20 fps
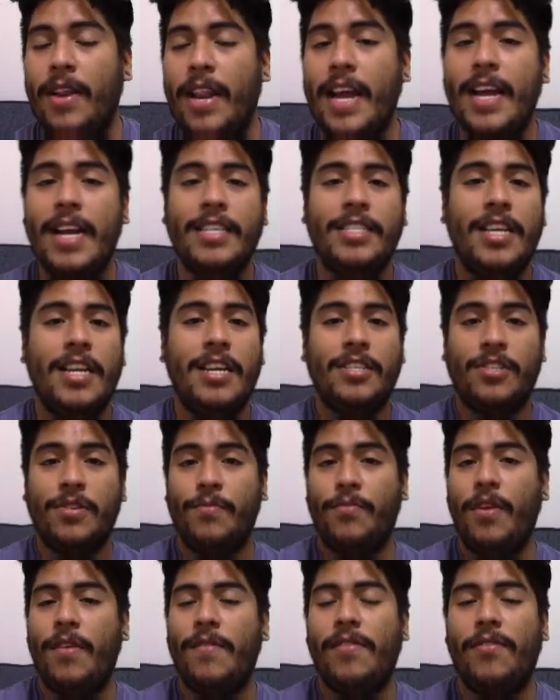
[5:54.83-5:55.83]
like I said in
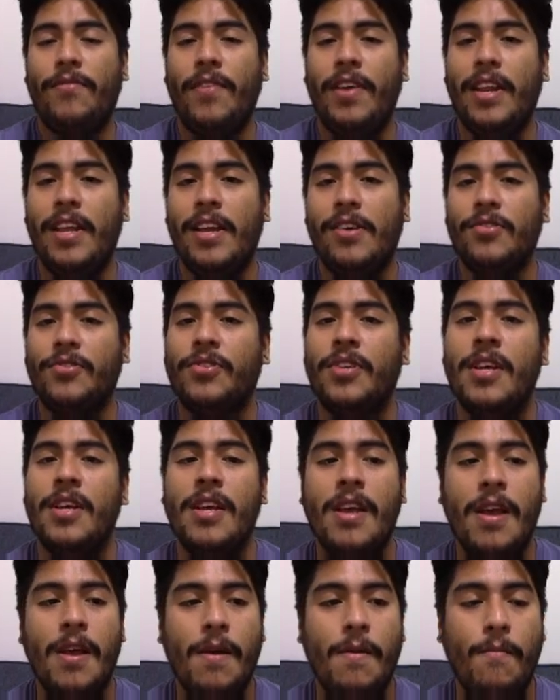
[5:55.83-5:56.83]
some previous videos,
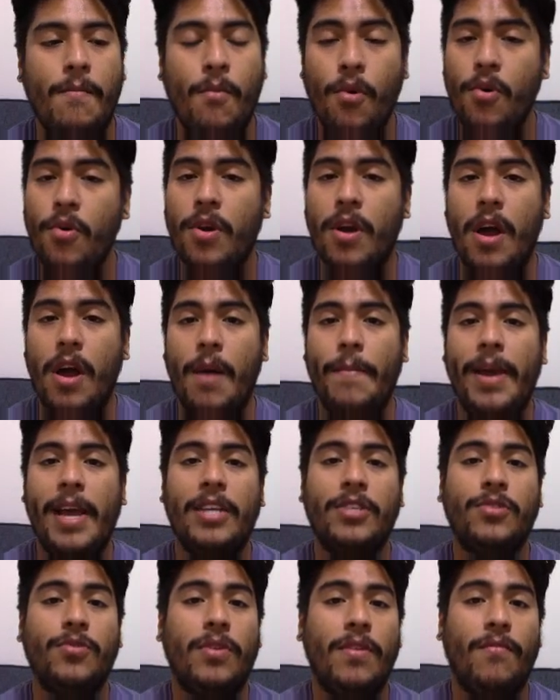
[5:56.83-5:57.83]
Mortal Kombat
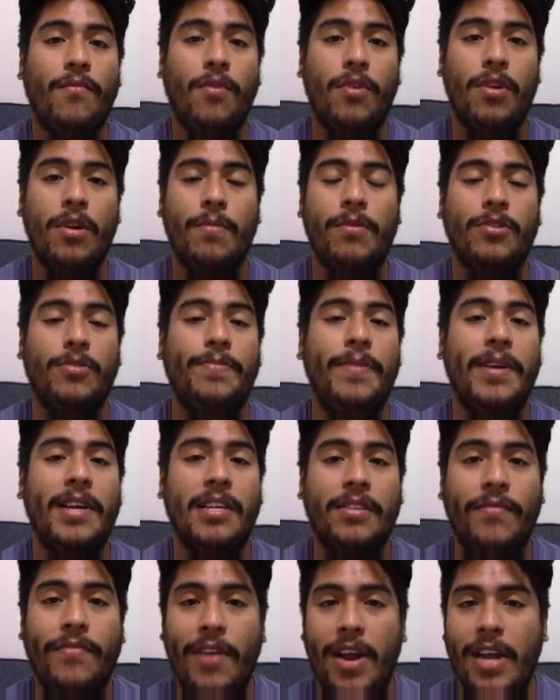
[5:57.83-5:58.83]
is one of Warner Bros.
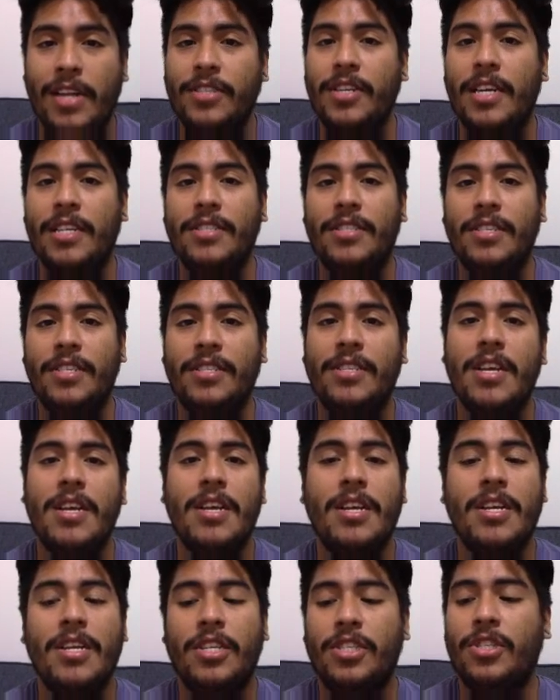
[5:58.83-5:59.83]
Biggest franchises,
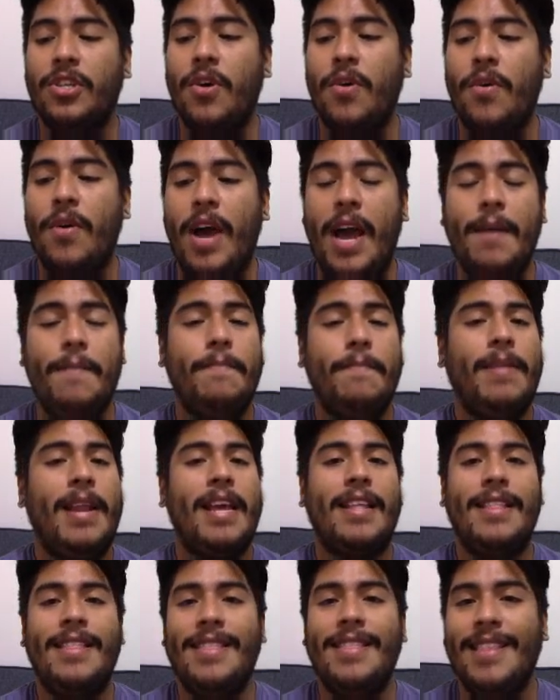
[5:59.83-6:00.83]
so I'm
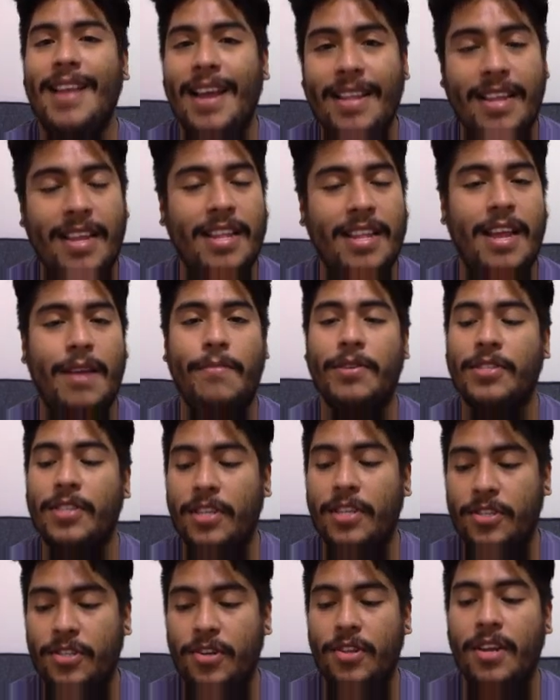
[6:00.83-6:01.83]
like
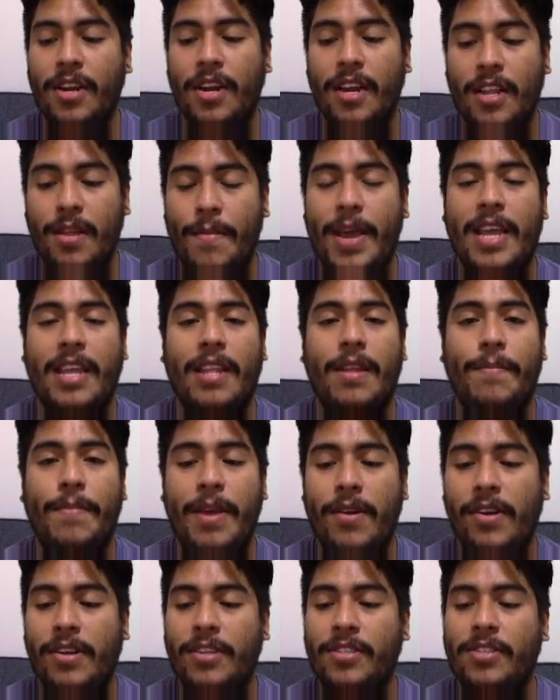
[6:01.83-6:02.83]
99% sure they're going to make an
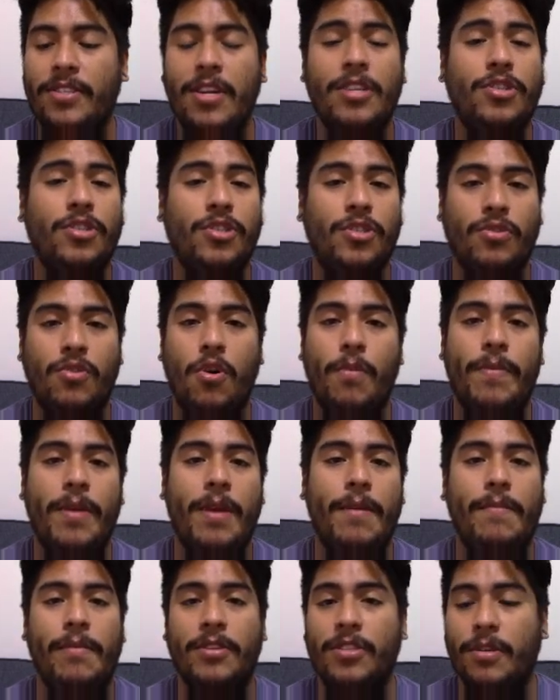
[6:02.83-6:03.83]
appearance. Not just
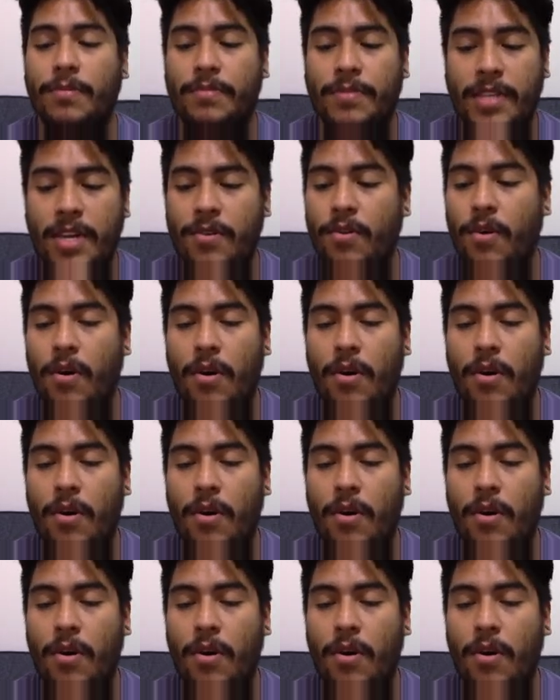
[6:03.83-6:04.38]
Scorpion, but Sub-Zero